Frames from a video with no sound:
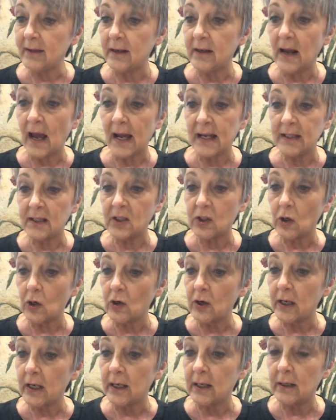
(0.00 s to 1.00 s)
the Ninth
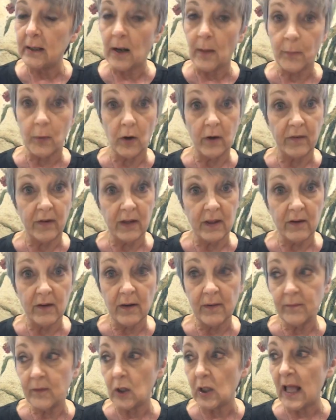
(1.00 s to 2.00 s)
Circuit approving
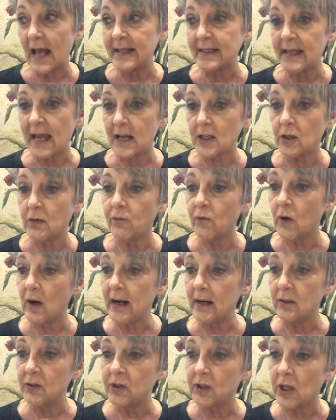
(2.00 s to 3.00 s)
the class action for
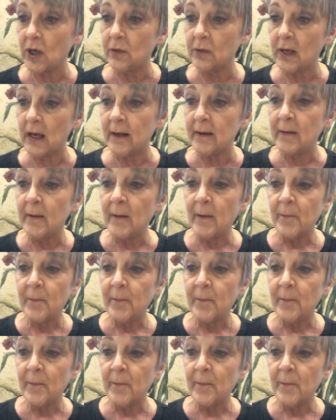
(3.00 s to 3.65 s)
Arizona,